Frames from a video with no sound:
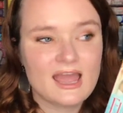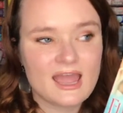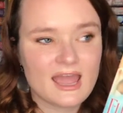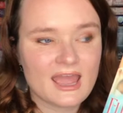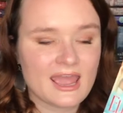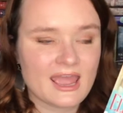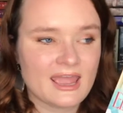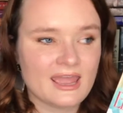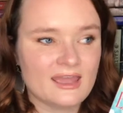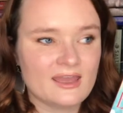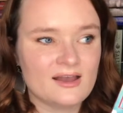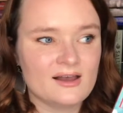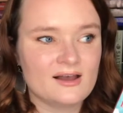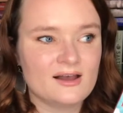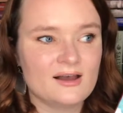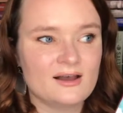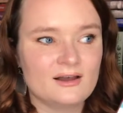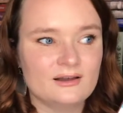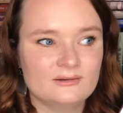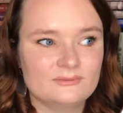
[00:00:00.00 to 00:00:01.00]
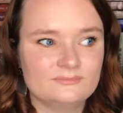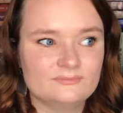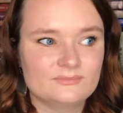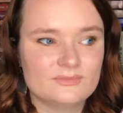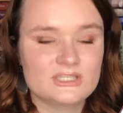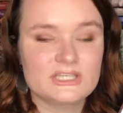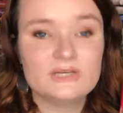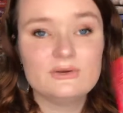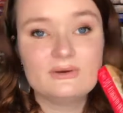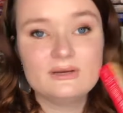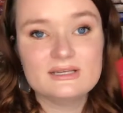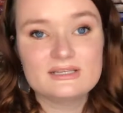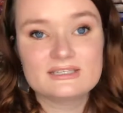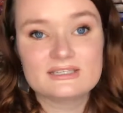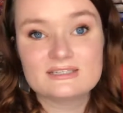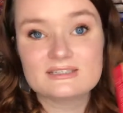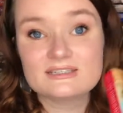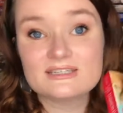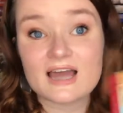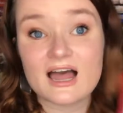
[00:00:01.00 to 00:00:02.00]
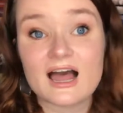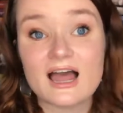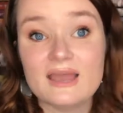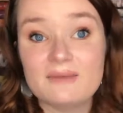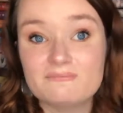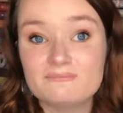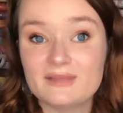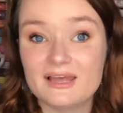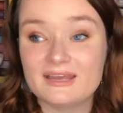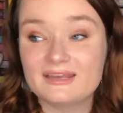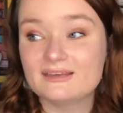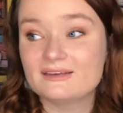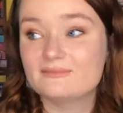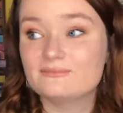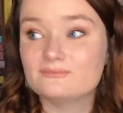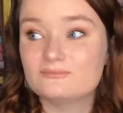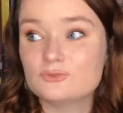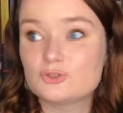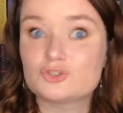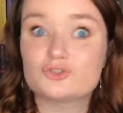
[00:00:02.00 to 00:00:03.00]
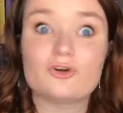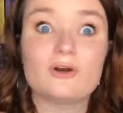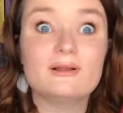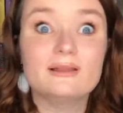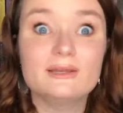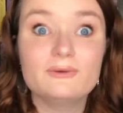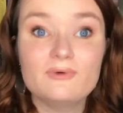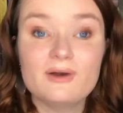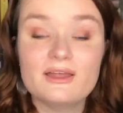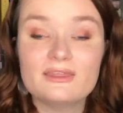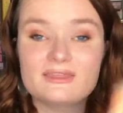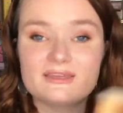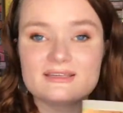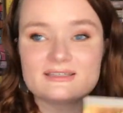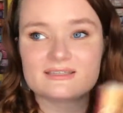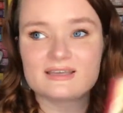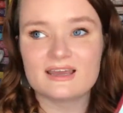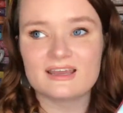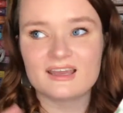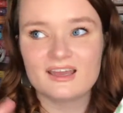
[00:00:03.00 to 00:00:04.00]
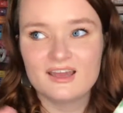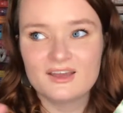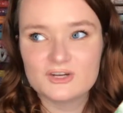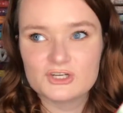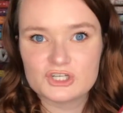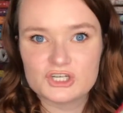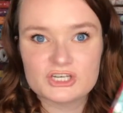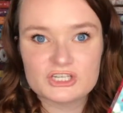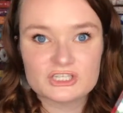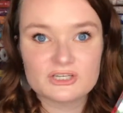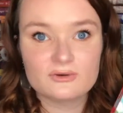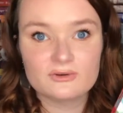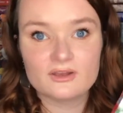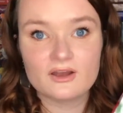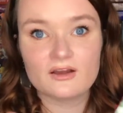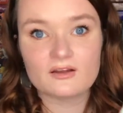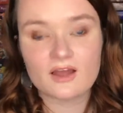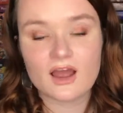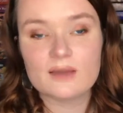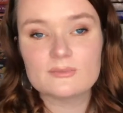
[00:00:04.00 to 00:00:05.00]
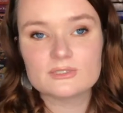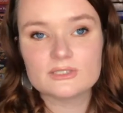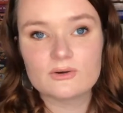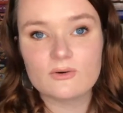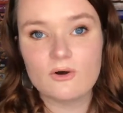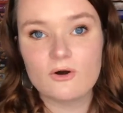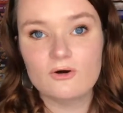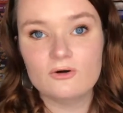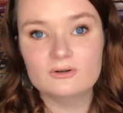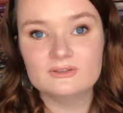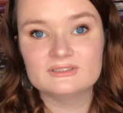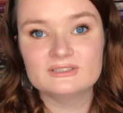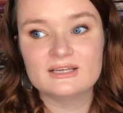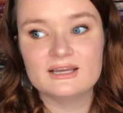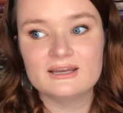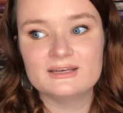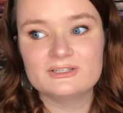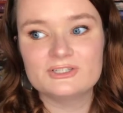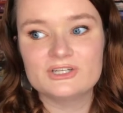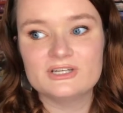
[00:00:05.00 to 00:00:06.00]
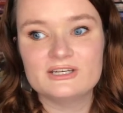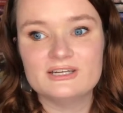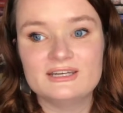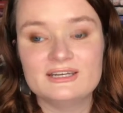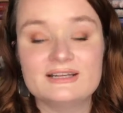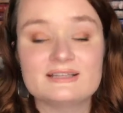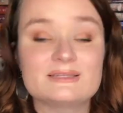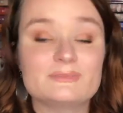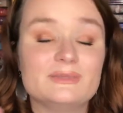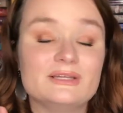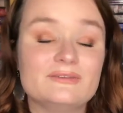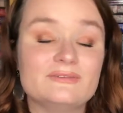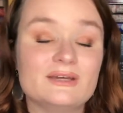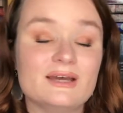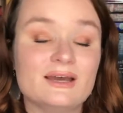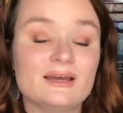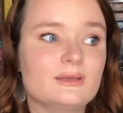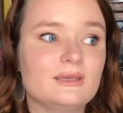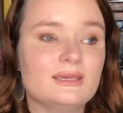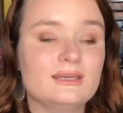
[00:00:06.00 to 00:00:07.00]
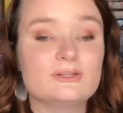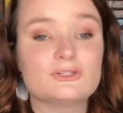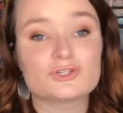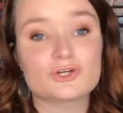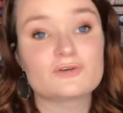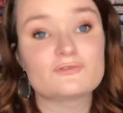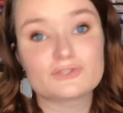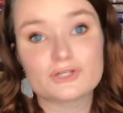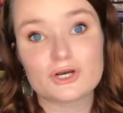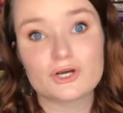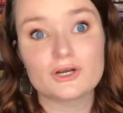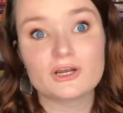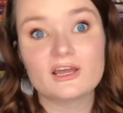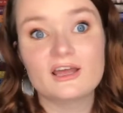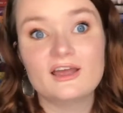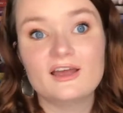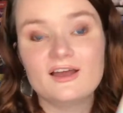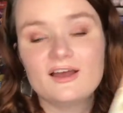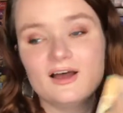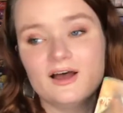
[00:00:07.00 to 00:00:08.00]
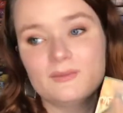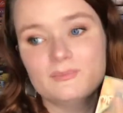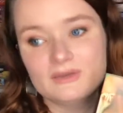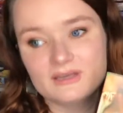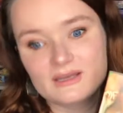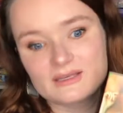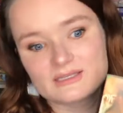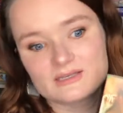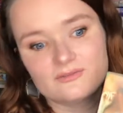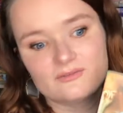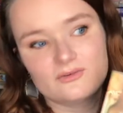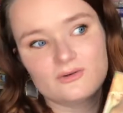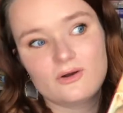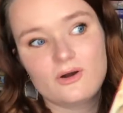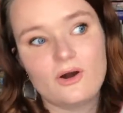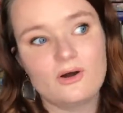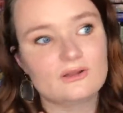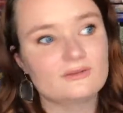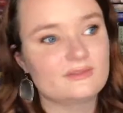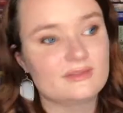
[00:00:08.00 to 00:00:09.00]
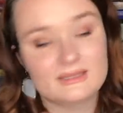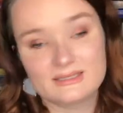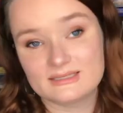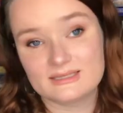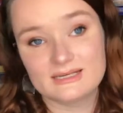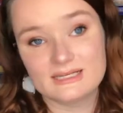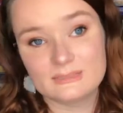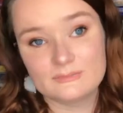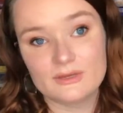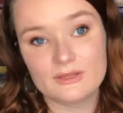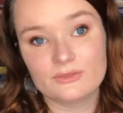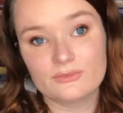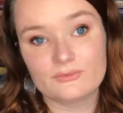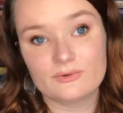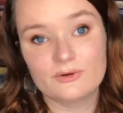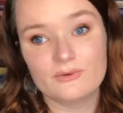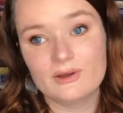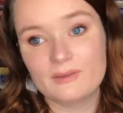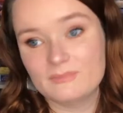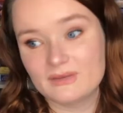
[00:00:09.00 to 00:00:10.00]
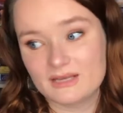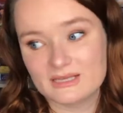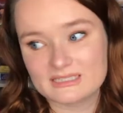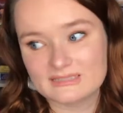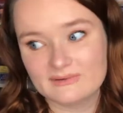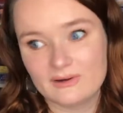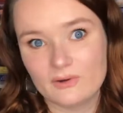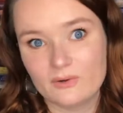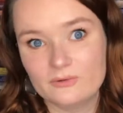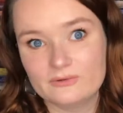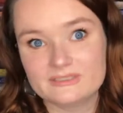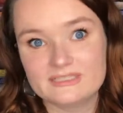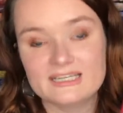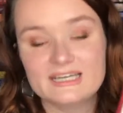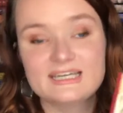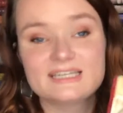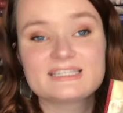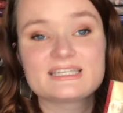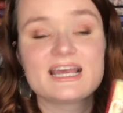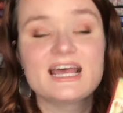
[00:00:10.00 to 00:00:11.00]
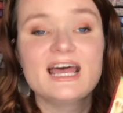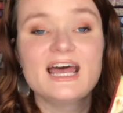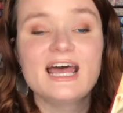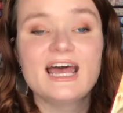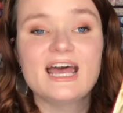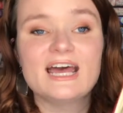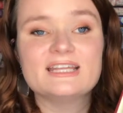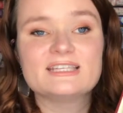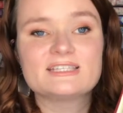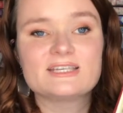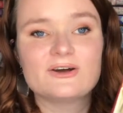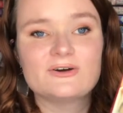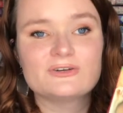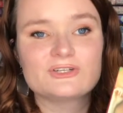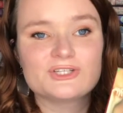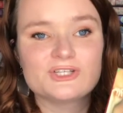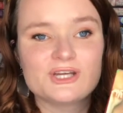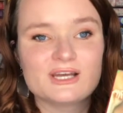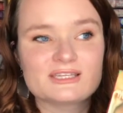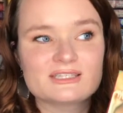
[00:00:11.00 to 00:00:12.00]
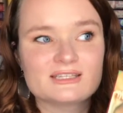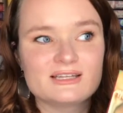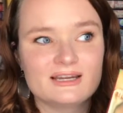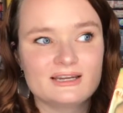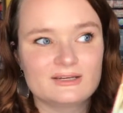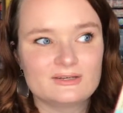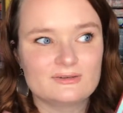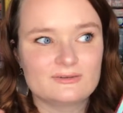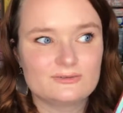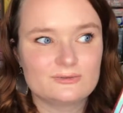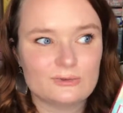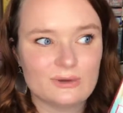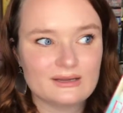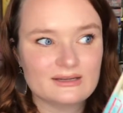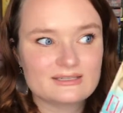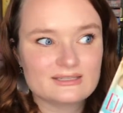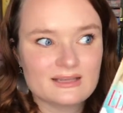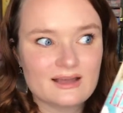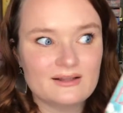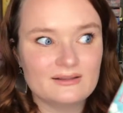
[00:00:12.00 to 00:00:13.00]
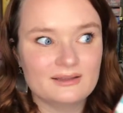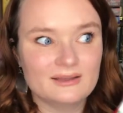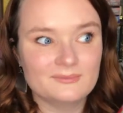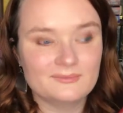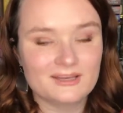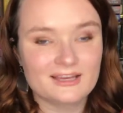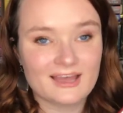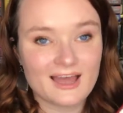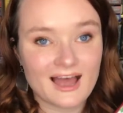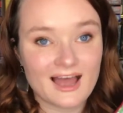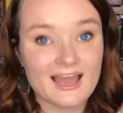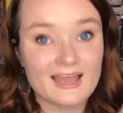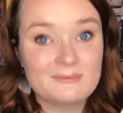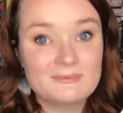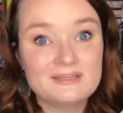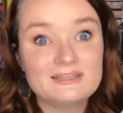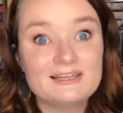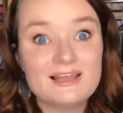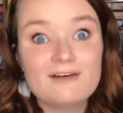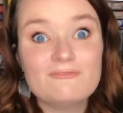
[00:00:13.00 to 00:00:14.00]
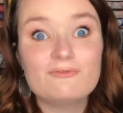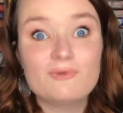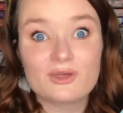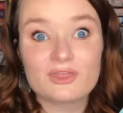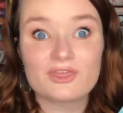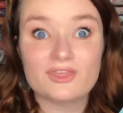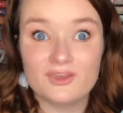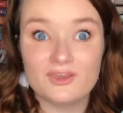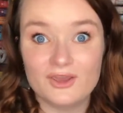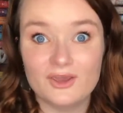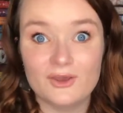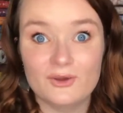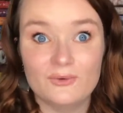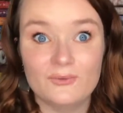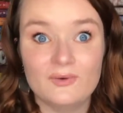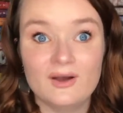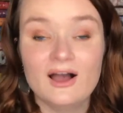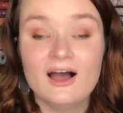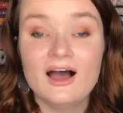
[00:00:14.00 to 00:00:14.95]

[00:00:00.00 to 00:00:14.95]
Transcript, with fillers: a uh, serious time like struggling with is like she's so young i'm so old and she he doesn't believe that he deserves her uh, because of all the things that he's been through and because of how old he is and so she has to like try to tell him like i am in love with you